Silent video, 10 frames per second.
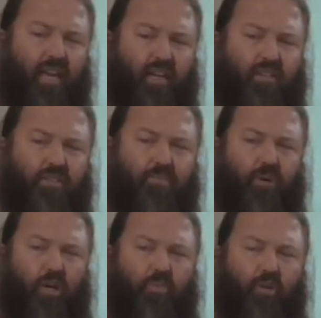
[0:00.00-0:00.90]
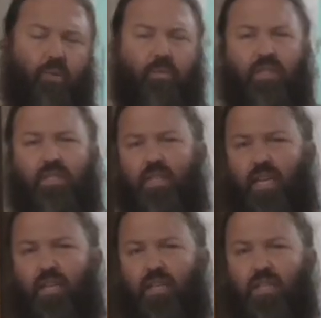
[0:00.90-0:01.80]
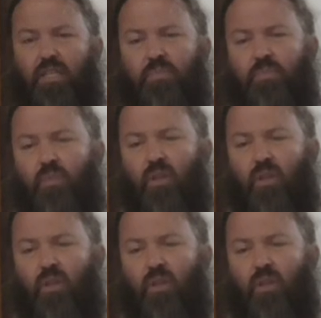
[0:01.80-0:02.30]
down to Pope Urban II,